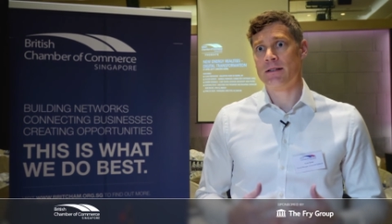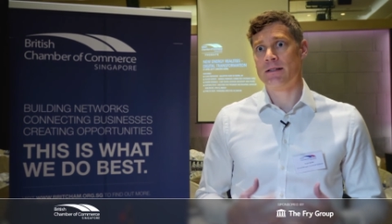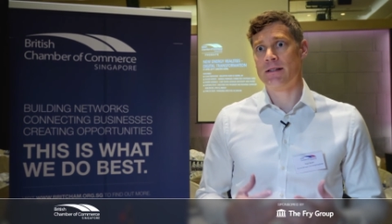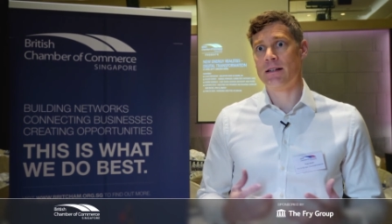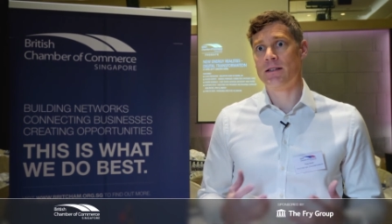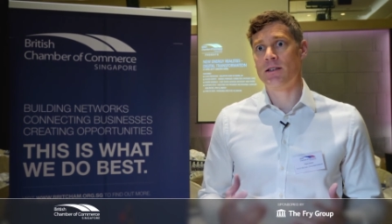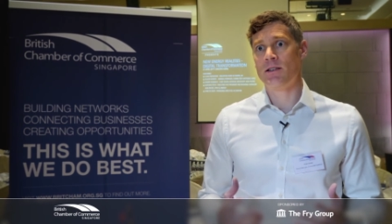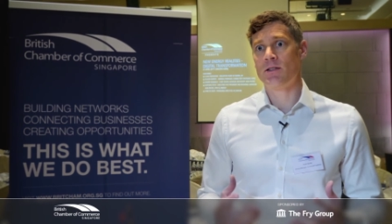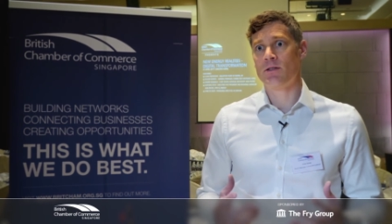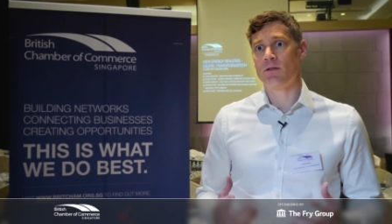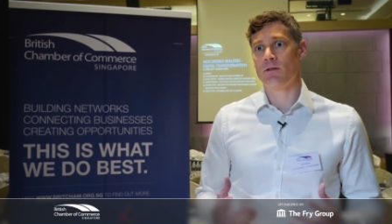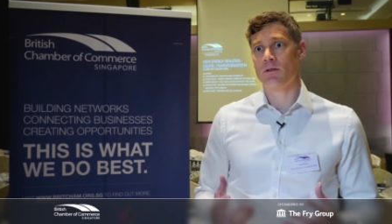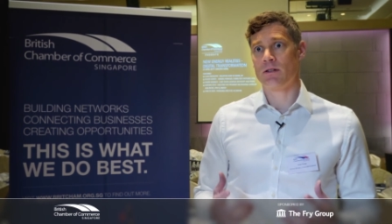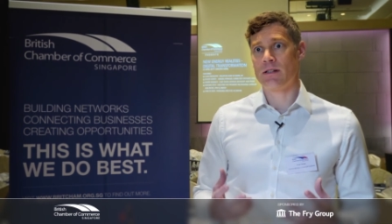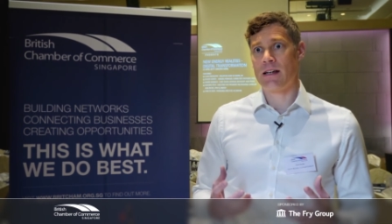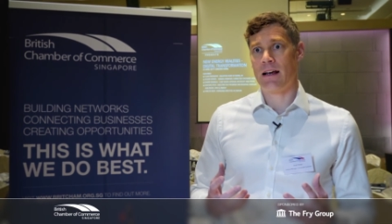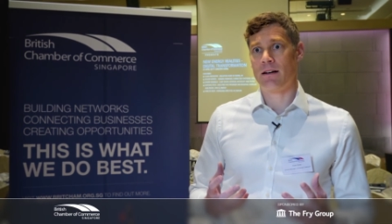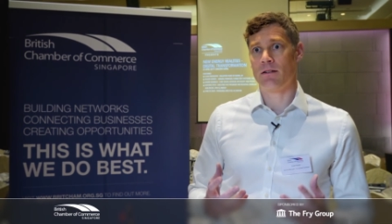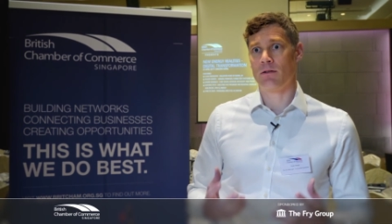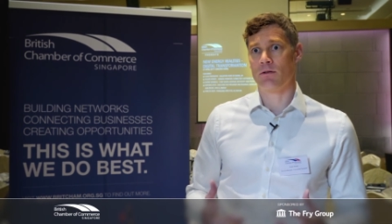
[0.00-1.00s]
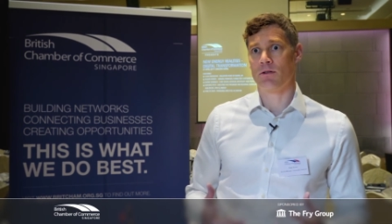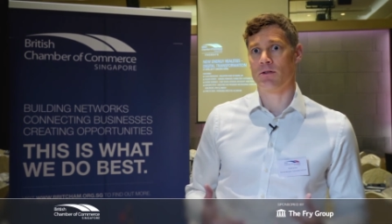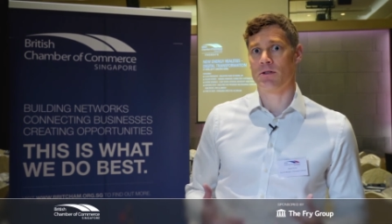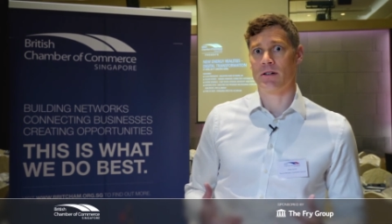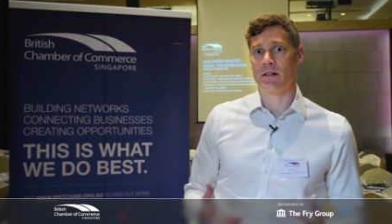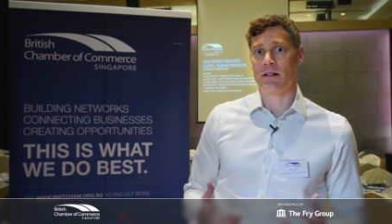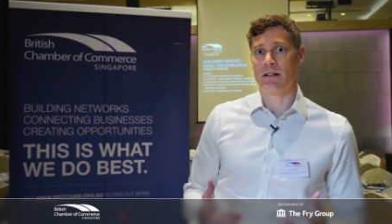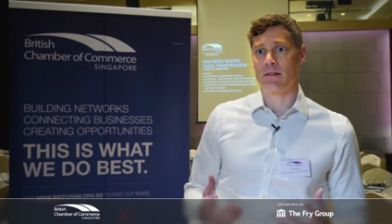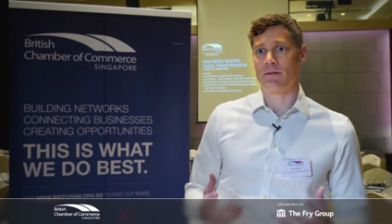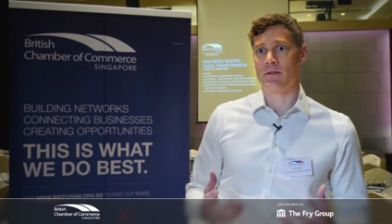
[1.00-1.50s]
Digital
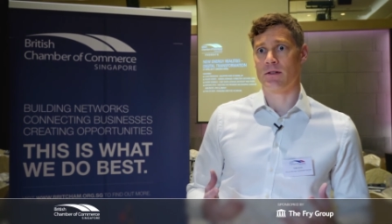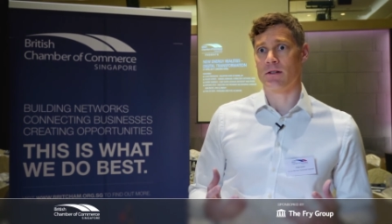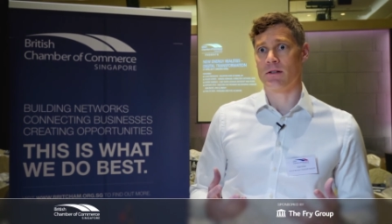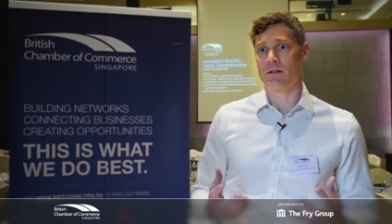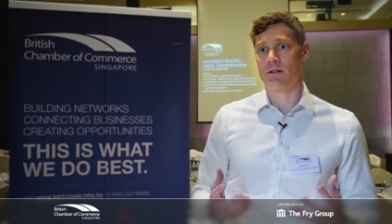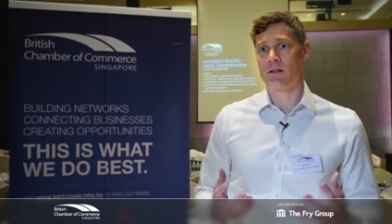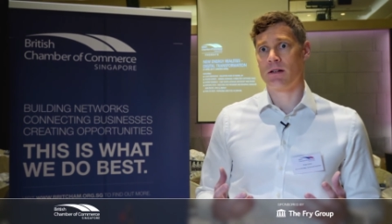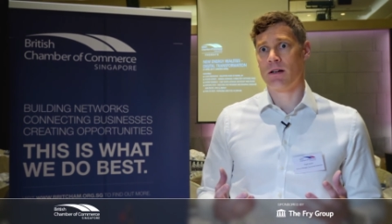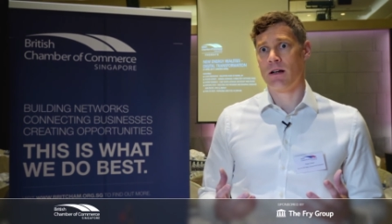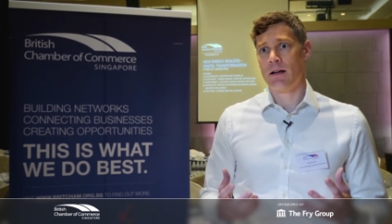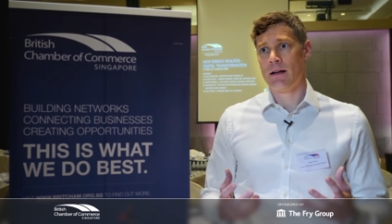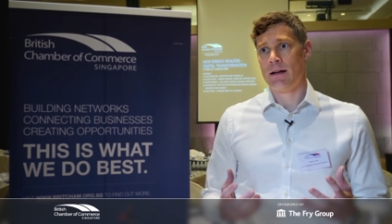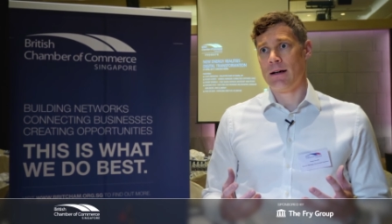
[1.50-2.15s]
technology gives us